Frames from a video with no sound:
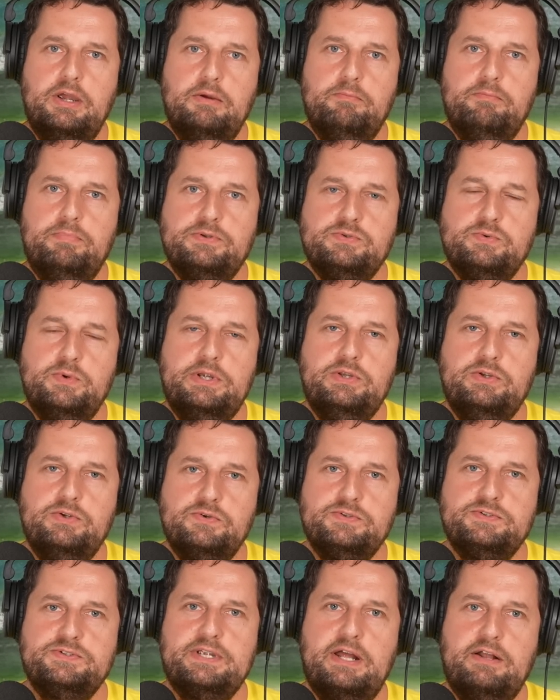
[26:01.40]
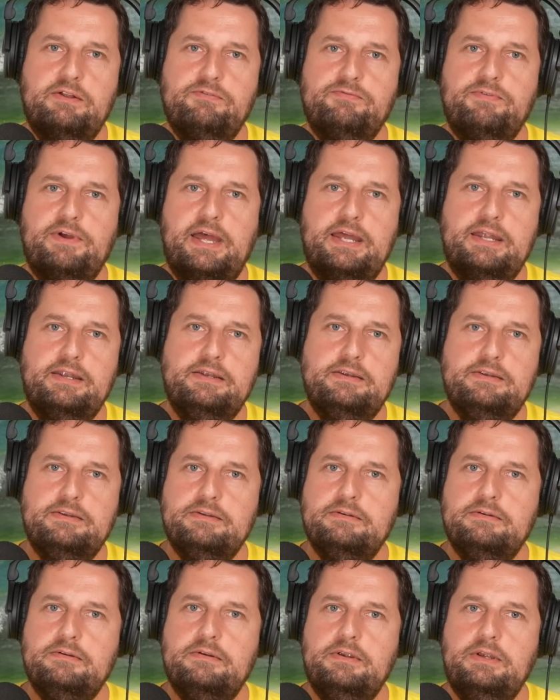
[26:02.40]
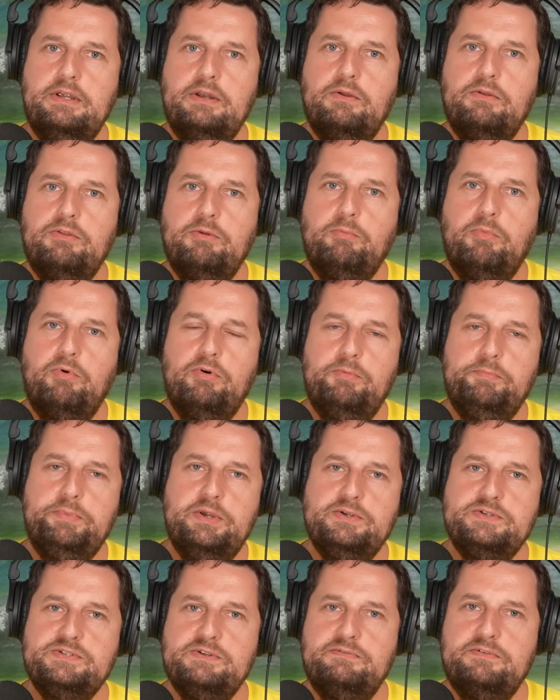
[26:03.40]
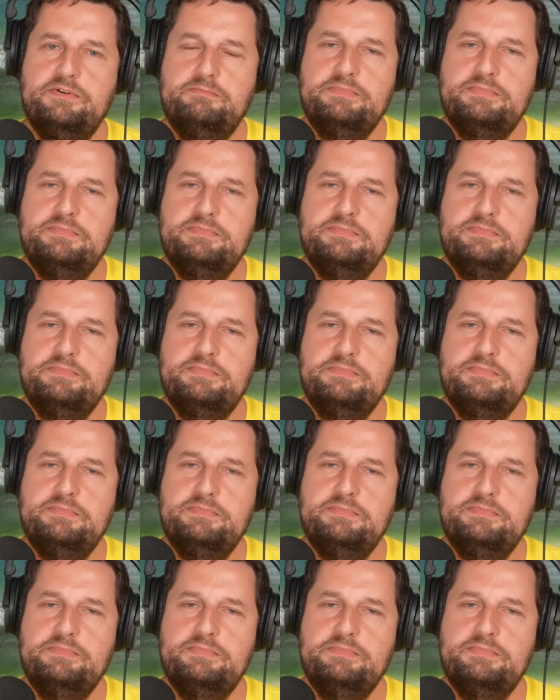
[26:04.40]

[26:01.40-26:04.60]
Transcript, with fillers: between yourself and, you know, the more abusive and